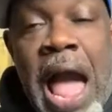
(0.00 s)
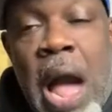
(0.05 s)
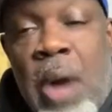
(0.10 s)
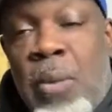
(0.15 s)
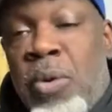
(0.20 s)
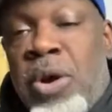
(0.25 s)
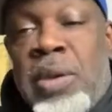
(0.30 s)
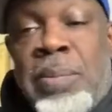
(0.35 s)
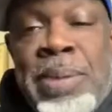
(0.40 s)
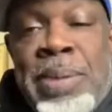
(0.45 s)
I
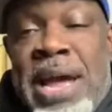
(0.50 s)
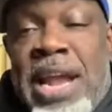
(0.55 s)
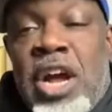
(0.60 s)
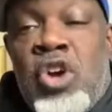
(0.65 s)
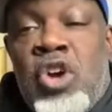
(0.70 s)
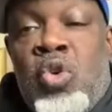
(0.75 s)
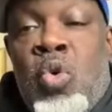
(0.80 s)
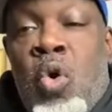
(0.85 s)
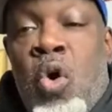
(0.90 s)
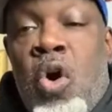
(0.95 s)
would bet a
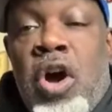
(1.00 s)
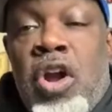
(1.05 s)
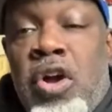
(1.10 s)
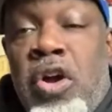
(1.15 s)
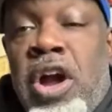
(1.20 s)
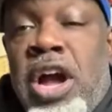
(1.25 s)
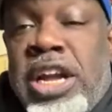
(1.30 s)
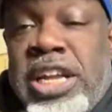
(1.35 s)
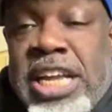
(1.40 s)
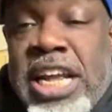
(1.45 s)
quarter
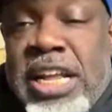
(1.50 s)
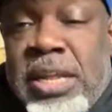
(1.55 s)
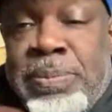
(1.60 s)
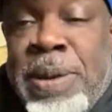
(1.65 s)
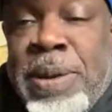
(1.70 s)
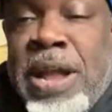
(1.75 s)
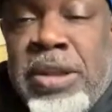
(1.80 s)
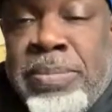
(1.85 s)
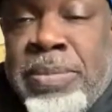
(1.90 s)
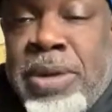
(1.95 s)
against
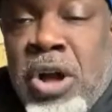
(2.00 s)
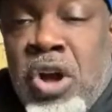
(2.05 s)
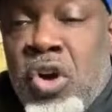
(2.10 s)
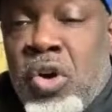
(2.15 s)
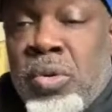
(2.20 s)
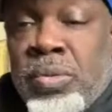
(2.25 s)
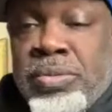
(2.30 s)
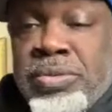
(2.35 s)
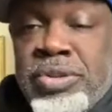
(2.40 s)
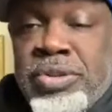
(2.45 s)
Patrick
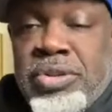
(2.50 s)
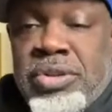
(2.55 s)
Mahomes.